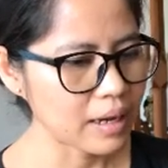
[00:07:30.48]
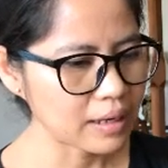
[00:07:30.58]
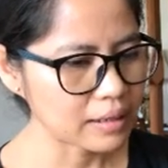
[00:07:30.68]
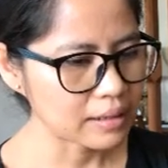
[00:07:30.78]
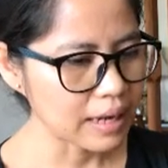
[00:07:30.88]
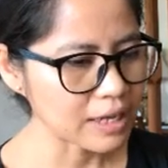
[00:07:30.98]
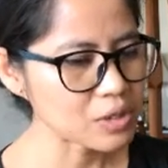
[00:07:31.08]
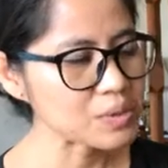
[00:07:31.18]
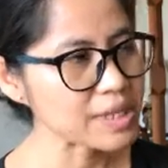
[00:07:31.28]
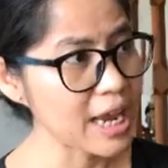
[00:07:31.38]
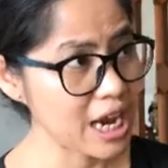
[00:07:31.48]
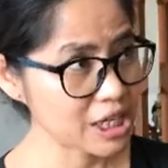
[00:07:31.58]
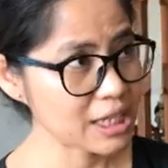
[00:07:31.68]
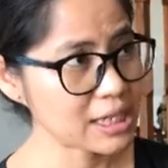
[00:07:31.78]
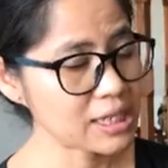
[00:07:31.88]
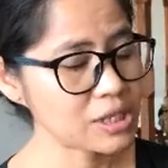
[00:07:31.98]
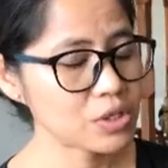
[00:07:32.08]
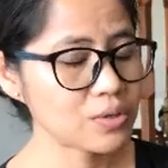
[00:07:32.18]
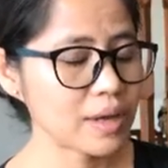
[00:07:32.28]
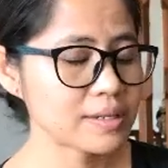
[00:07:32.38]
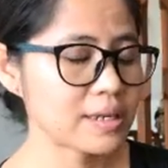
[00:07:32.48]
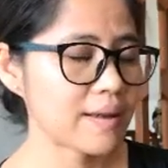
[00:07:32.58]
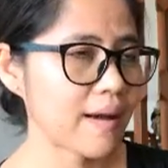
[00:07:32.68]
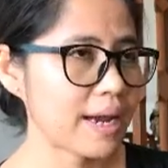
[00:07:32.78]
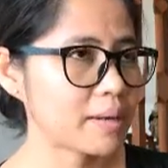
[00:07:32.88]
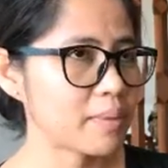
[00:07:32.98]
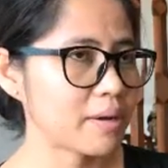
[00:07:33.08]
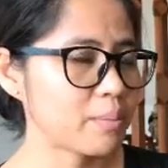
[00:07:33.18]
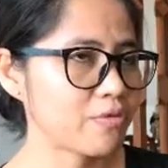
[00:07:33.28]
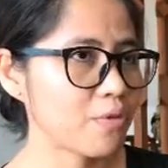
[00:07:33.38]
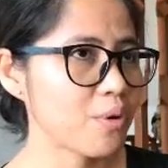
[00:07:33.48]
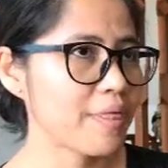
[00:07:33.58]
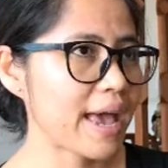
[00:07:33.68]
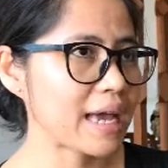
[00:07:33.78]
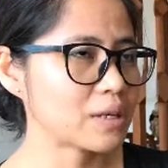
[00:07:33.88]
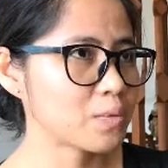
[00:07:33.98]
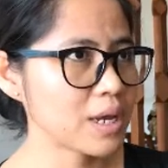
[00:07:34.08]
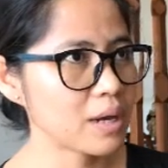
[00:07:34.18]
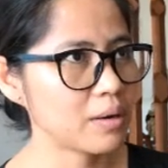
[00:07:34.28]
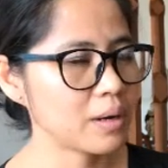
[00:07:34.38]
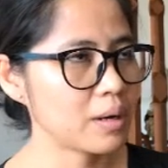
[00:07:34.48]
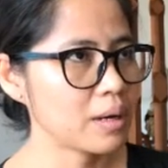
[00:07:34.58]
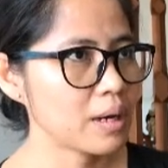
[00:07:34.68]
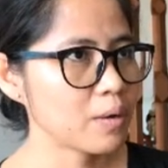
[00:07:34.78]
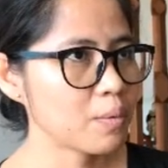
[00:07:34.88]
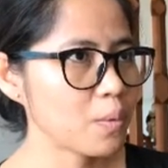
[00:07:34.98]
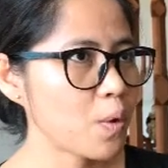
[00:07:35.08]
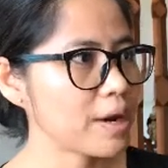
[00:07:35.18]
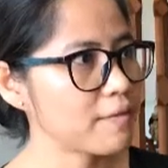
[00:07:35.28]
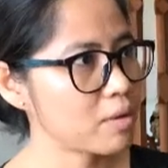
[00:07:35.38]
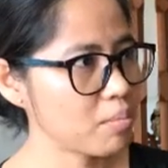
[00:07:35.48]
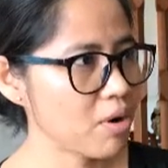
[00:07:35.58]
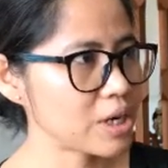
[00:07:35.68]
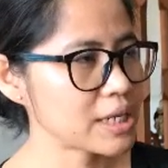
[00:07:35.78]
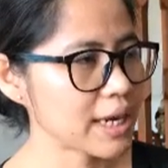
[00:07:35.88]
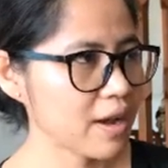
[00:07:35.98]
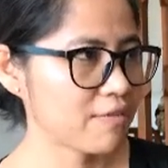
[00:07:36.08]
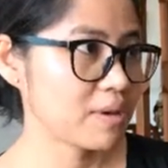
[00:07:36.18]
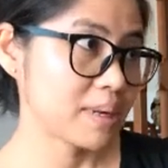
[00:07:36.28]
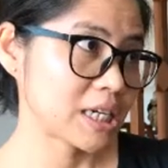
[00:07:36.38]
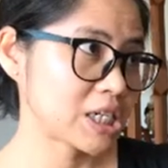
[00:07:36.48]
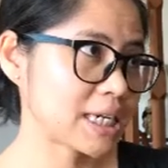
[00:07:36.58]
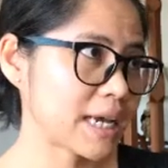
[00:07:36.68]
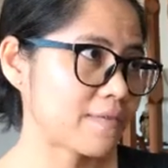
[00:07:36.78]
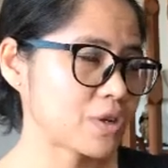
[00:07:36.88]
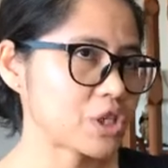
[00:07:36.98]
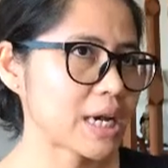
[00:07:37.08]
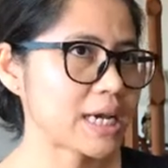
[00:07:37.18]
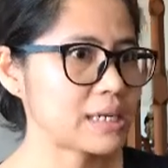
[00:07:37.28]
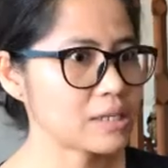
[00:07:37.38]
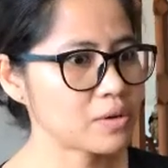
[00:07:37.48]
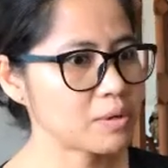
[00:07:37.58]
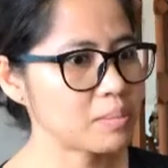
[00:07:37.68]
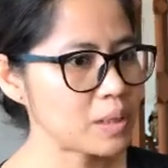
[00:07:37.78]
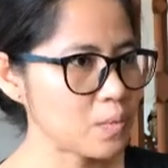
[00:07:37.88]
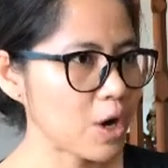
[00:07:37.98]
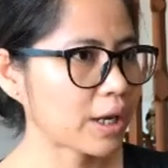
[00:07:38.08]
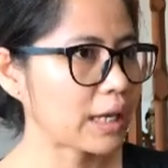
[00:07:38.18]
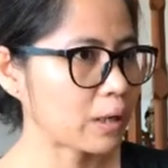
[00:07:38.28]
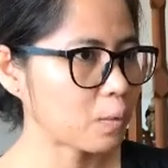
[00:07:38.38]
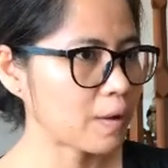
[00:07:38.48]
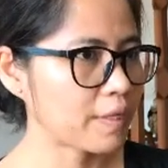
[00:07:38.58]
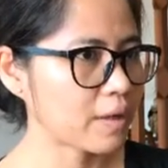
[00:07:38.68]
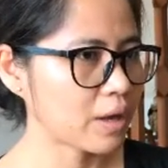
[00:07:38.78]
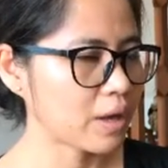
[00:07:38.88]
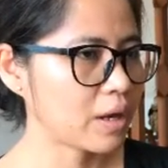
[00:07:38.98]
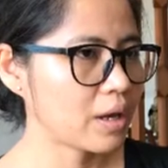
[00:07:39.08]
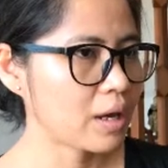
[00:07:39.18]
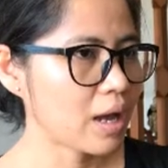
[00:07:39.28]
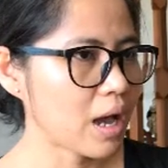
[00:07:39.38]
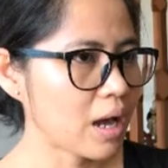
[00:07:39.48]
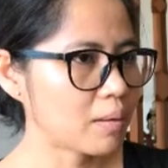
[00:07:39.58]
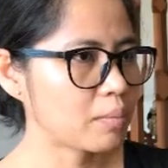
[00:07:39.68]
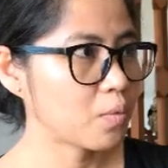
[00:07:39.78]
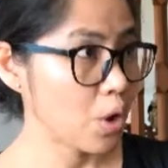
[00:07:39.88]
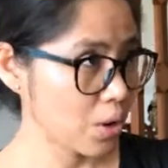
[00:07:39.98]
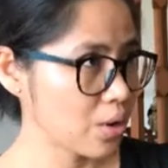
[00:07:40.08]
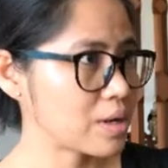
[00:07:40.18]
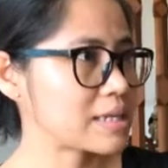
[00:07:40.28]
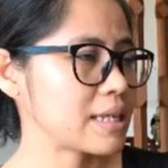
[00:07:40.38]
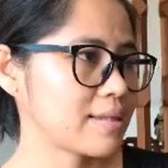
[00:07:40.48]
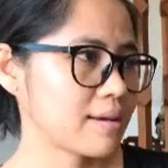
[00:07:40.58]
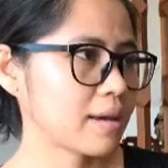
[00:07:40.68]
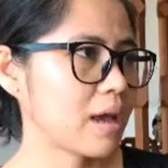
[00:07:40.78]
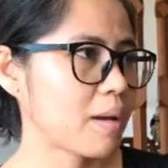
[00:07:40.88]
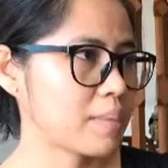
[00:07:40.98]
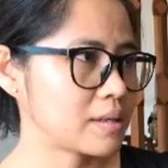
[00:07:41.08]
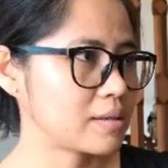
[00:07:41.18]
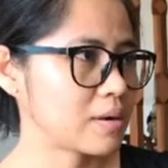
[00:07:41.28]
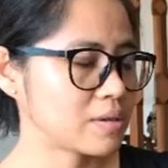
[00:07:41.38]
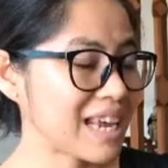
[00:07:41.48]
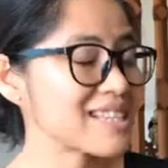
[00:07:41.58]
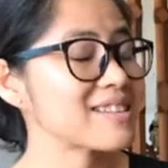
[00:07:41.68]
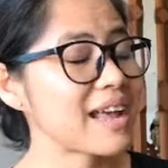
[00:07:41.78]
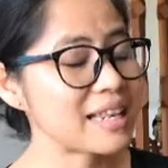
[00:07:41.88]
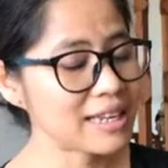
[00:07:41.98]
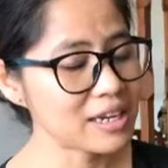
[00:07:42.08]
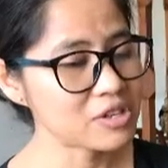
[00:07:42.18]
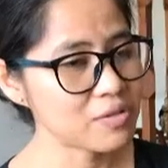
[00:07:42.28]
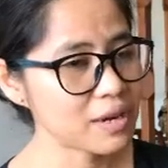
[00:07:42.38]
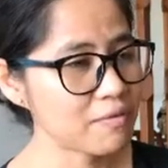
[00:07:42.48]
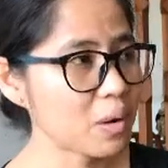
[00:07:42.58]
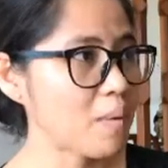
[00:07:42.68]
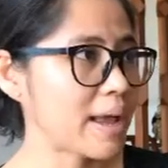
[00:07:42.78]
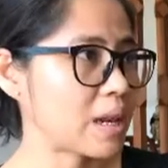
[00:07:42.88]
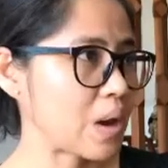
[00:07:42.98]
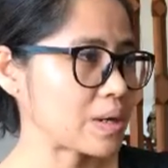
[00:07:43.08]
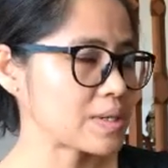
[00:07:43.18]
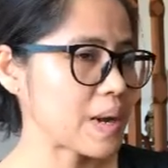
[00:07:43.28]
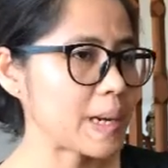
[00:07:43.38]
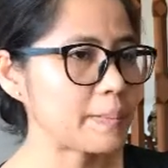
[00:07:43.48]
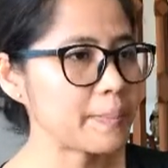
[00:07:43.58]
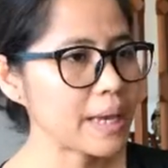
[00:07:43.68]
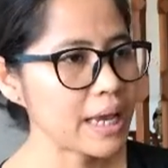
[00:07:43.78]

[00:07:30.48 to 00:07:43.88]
an association since 2009. But before that, we are we one of the project of Women Agenda for Change. So we've been working with the um, workers in the garment, you know, textile industry for quite a long time.